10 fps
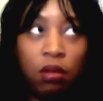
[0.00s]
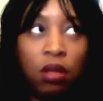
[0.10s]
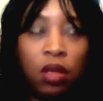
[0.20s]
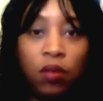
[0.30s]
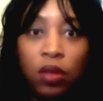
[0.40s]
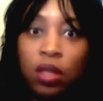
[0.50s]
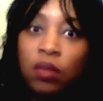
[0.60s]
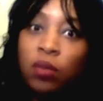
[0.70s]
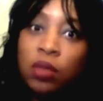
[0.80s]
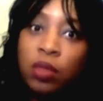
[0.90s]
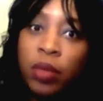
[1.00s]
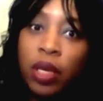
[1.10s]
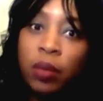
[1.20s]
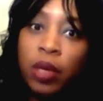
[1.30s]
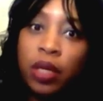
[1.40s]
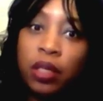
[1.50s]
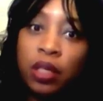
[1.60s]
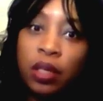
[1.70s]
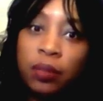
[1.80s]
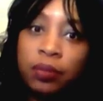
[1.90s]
Evel Knievel was a man back in the day.